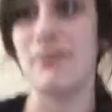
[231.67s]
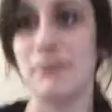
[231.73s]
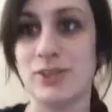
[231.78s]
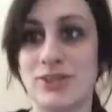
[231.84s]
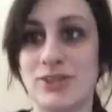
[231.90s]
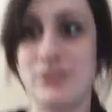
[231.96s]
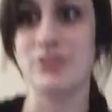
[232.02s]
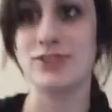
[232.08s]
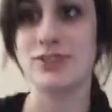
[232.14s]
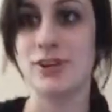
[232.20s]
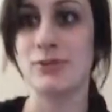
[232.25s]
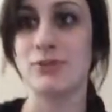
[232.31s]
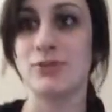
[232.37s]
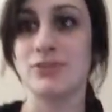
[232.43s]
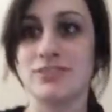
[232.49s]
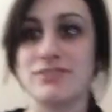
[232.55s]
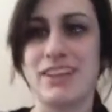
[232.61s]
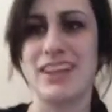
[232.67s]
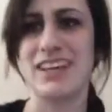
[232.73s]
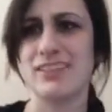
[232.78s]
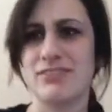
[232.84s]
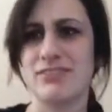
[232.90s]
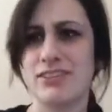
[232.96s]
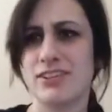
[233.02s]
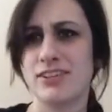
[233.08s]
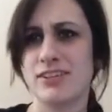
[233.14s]
I'm a huge Star Wars fan,
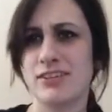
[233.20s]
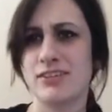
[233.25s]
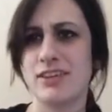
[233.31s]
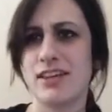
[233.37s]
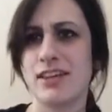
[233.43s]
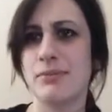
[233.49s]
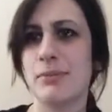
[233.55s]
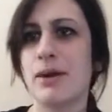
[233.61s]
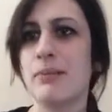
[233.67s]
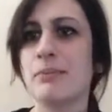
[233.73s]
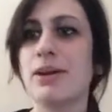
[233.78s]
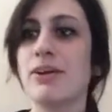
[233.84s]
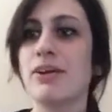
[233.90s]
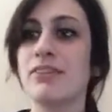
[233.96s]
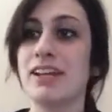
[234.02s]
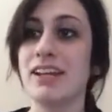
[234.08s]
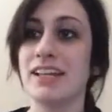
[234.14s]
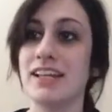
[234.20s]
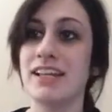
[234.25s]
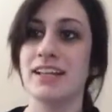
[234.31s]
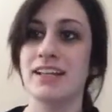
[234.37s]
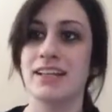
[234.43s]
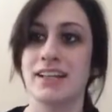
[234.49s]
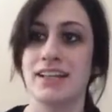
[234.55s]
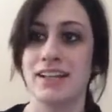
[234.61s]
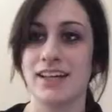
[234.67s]
if you didn't know that about me already.
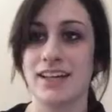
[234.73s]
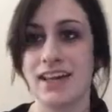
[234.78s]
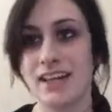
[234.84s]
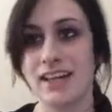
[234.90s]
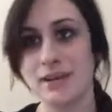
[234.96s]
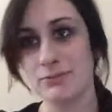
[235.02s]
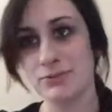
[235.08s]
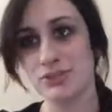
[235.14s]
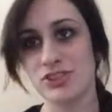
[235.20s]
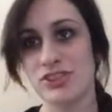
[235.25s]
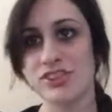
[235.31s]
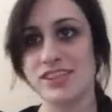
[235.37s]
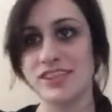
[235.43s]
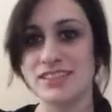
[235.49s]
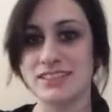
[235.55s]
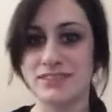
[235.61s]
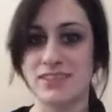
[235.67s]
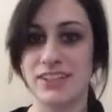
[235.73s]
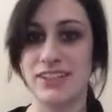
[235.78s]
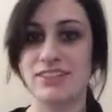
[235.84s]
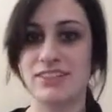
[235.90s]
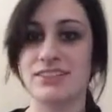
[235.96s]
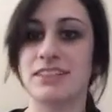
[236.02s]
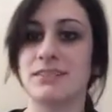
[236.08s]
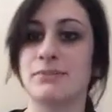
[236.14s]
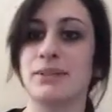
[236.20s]
And I'm sure that this video
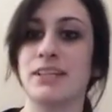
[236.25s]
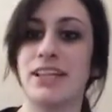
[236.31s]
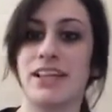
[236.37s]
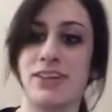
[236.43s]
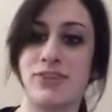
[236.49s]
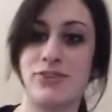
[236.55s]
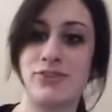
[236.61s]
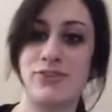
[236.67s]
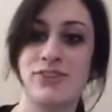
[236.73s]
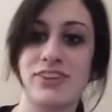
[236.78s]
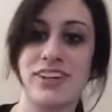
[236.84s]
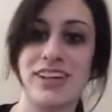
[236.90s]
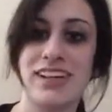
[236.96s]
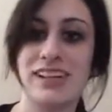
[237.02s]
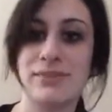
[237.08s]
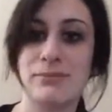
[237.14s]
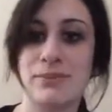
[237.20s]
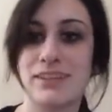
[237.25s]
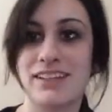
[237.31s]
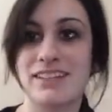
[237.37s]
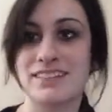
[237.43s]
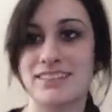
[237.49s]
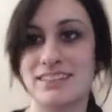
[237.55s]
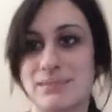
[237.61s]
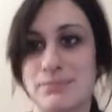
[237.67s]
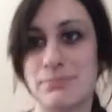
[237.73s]
is going to be like crooked
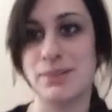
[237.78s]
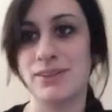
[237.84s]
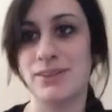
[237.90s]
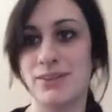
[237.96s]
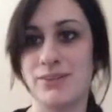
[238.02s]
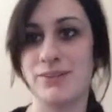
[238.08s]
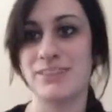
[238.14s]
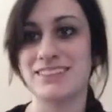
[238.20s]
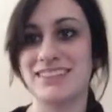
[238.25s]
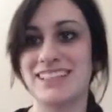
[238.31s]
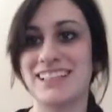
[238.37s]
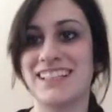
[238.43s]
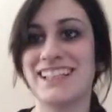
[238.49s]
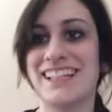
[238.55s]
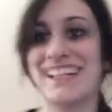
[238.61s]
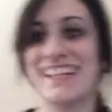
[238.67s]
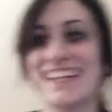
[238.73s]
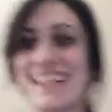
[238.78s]
because this pillow is leaning.